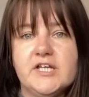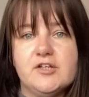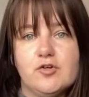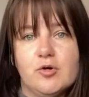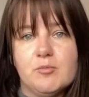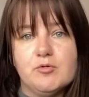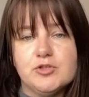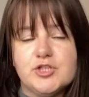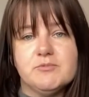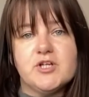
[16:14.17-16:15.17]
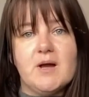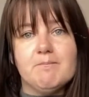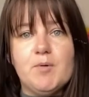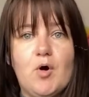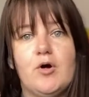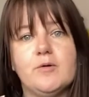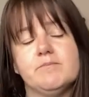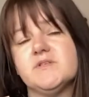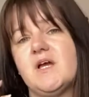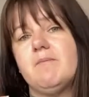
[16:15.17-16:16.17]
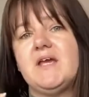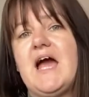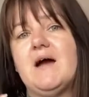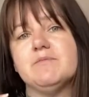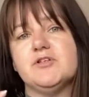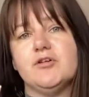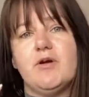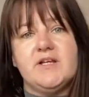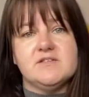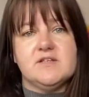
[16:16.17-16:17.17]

your normal gym jam bottoms, that'd be absolutely great.